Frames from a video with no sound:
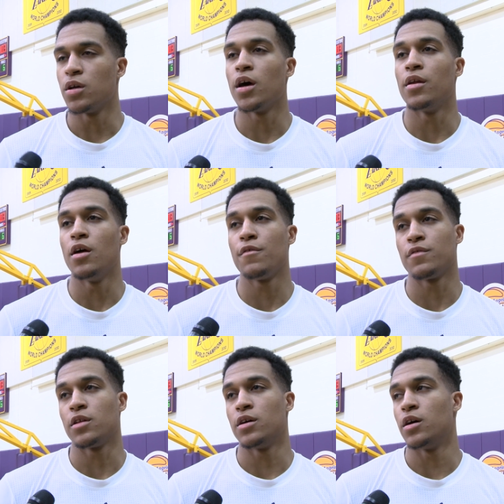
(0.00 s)
Yeah,
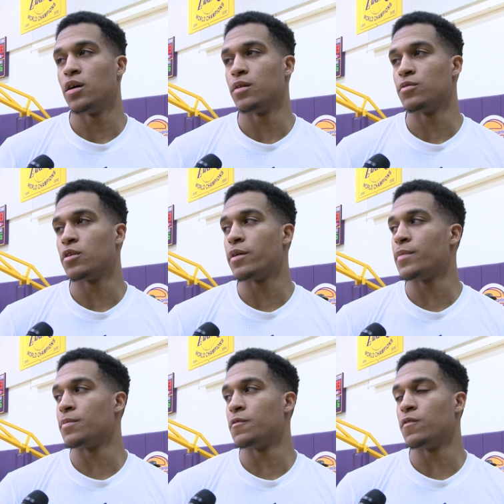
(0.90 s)
definitely. Uh, you know, they
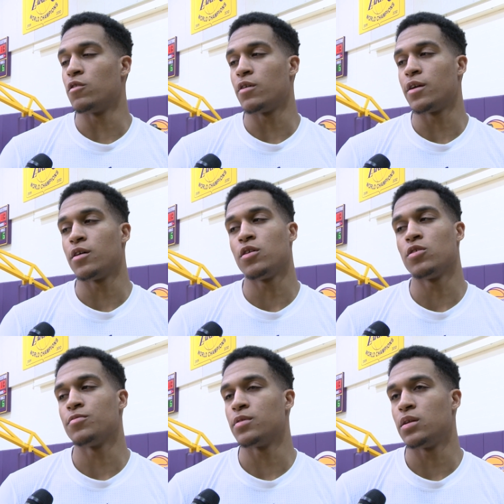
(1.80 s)
made me feel right at
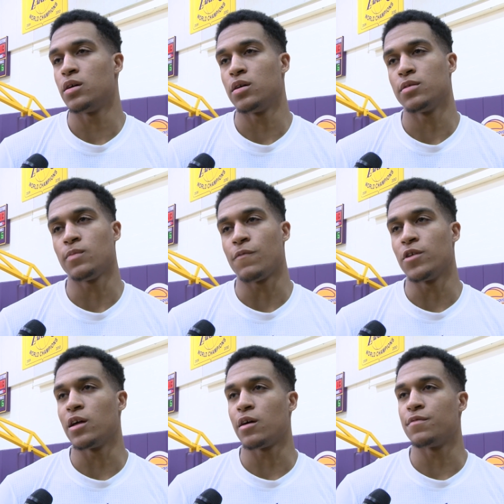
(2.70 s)
home, and uh, I
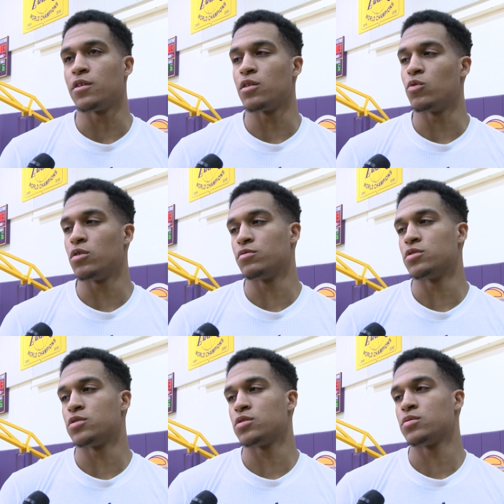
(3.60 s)
feel like I fit in well with
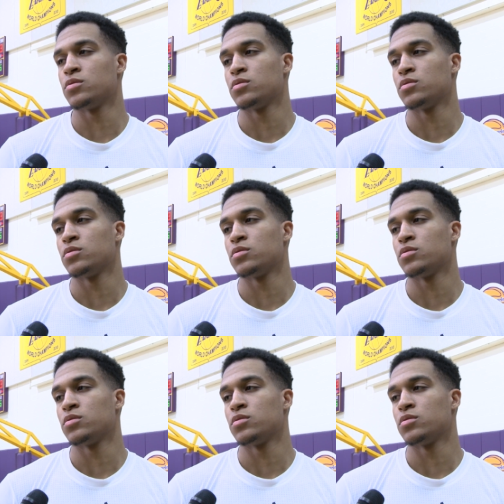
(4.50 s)
the team.